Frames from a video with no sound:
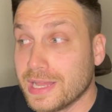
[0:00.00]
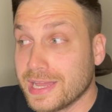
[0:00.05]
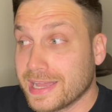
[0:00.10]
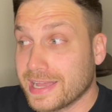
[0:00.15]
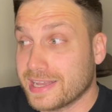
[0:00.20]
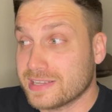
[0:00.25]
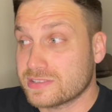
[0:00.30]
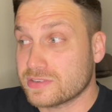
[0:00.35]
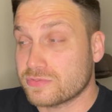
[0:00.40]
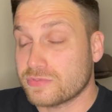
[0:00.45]

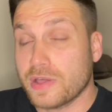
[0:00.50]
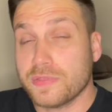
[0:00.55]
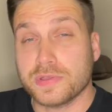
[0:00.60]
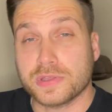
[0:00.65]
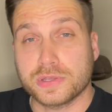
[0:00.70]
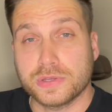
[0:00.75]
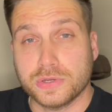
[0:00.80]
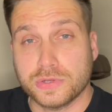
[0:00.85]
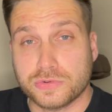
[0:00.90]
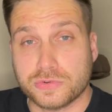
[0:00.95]
has a rather
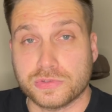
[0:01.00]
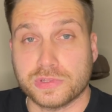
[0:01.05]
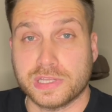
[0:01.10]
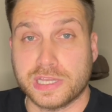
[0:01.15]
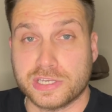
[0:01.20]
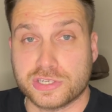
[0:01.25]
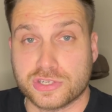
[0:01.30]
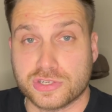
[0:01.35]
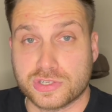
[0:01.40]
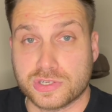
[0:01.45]
good
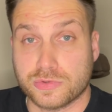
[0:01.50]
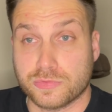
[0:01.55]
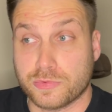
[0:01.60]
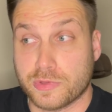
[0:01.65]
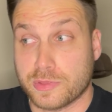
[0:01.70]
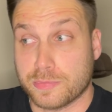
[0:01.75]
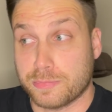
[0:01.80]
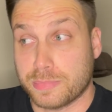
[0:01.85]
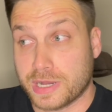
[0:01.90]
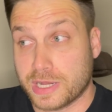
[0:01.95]
relationship
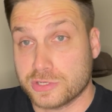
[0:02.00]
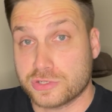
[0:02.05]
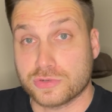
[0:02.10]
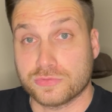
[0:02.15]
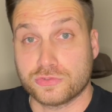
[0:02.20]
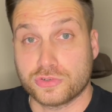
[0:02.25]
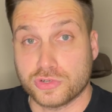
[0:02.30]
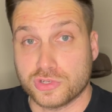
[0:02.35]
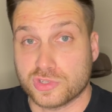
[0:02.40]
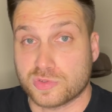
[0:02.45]
with a bunch
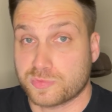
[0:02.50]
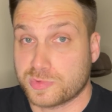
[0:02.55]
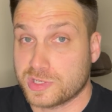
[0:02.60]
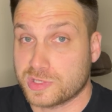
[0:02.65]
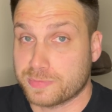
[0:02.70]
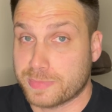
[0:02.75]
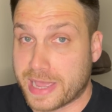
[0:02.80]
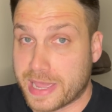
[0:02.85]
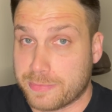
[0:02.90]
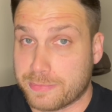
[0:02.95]
of Judas
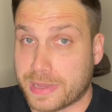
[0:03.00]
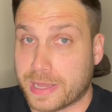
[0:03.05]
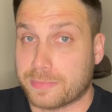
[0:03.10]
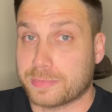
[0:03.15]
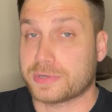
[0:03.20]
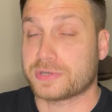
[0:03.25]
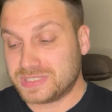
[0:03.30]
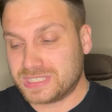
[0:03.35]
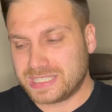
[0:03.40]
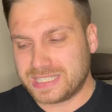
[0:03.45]
Priest band
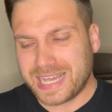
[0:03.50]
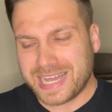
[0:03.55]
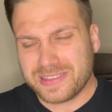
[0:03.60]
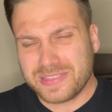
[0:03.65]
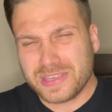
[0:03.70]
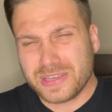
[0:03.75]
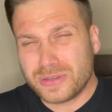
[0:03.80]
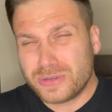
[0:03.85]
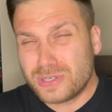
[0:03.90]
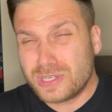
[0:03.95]
members.
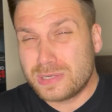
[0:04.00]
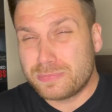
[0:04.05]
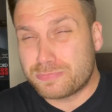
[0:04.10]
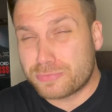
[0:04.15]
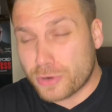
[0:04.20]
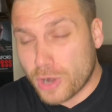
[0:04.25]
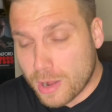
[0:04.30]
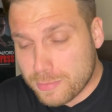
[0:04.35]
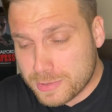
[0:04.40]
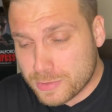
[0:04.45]
Yet the only
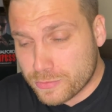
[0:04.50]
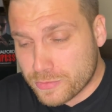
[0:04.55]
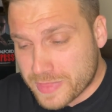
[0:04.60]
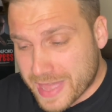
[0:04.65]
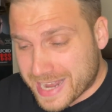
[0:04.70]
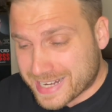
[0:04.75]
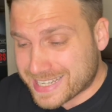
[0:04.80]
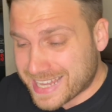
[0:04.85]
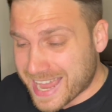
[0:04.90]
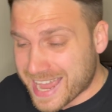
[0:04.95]
problem with
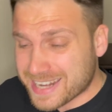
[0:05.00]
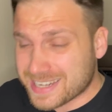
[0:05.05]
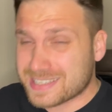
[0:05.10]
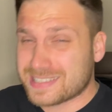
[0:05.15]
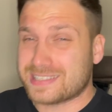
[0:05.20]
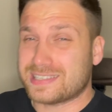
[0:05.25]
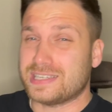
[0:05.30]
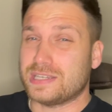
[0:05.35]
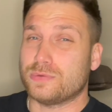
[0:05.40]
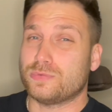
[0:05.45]
that
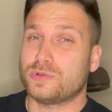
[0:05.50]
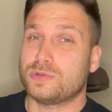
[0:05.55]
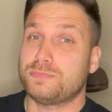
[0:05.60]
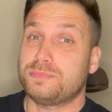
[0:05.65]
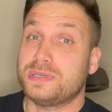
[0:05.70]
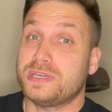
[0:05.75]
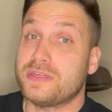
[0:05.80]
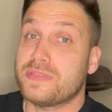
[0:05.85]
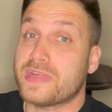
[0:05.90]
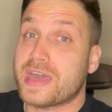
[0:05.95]
candidacy would
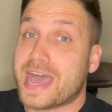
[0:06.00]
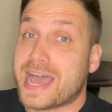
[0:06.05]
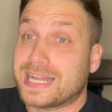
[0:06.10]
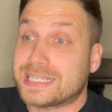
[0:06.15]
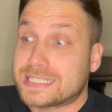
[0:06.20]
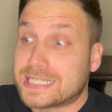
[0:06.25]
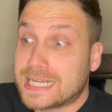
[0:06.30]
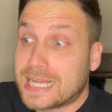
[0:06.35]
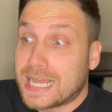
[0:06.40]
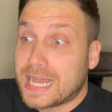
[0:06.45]
be
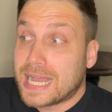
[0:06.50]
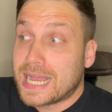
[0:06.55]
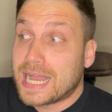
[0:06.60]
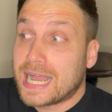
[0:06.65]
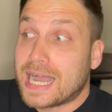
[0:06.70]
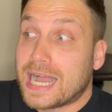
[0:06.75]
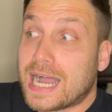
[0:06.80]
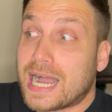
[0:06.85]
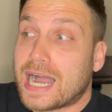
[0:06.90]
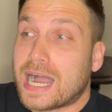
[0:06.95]
that
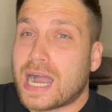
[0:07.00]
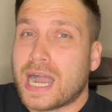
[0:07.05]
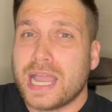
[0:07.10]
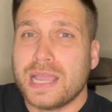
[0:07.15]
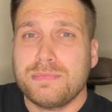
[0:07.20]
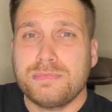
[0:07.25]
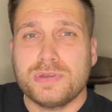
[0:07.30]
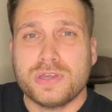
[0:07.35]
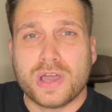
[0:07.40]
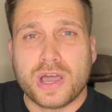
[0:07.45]

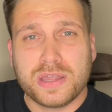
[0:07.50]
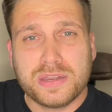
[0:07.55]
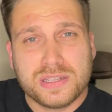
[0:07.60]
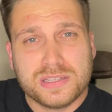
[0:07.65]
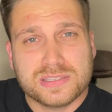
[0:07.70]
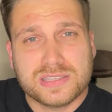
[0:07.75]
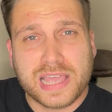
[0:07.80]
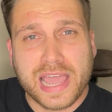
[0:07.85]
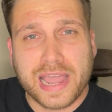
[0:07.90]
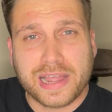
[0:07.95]
I'm not
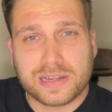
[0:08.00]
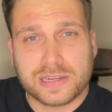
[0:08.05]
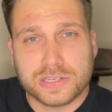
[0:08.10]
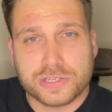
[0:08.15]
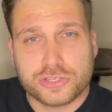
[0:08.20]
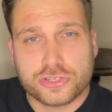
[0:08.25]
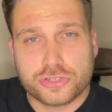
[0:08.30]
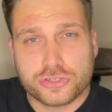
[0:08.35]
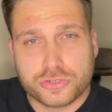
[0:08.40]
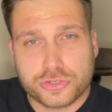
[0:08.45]

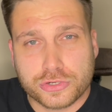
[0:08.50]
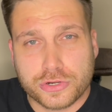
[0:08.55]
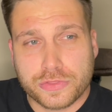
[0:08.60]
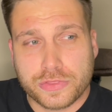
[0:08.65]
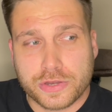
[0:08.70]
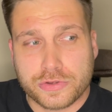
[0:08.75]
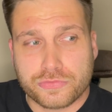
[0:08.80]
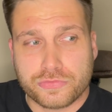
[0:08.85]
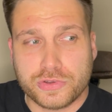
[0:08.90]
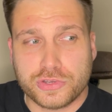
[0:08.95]
exactly sure
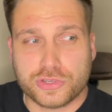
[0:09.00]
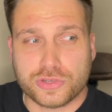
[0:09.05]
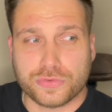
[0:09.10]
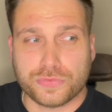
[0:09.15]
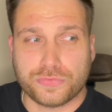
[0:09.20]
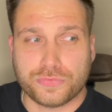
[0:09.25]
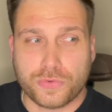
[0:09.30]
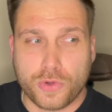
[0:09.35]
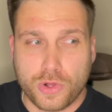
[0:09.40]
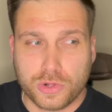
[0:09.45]
that Richie
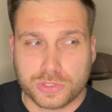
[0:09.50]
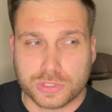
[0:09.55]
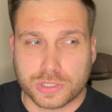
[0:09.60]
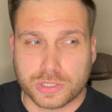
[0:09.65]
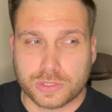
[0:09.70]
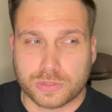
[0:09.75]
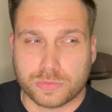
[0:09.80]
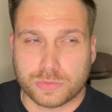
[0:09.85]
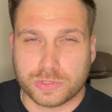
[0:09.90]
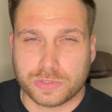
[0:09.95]

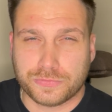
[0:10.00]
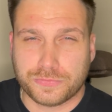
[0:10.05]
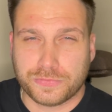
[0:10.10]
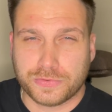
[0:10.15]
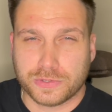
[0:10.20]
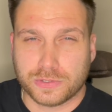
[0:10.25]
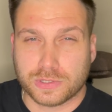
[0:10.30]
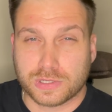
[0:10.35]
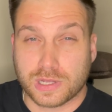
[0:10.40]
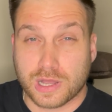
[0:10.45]
Faulkner would
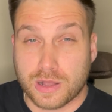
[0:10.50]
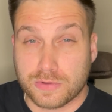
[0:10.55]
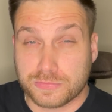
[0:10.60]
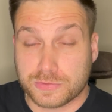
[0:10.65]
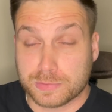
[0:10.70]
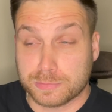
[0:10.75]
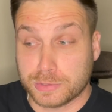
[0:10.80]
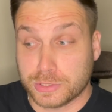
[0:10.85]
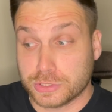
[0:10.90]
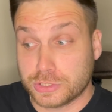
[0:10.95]
feel
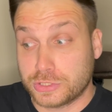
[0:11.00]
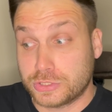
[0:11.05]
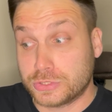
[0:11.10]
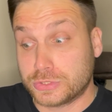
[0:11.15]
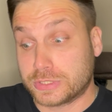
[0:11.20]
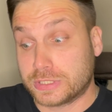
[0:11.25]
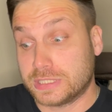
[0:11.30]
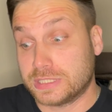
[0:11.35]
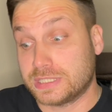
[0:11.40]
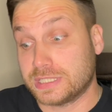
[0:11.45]
comfortable
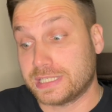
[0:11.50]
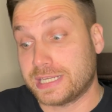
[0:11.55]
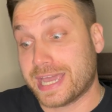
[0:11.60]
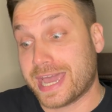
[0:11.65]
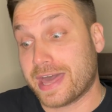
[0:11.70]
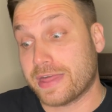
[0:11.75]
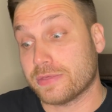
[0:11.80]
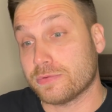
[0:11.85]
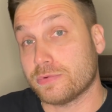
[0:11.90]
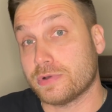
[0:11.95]
touring
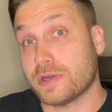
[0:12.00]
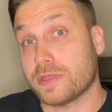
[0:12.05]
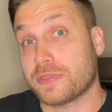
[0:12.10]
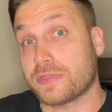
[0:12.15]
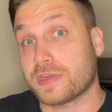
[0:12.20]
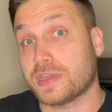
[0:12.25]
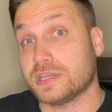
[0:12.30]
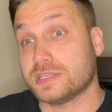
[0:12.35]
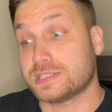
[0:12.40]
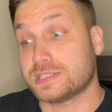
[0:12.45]
together with his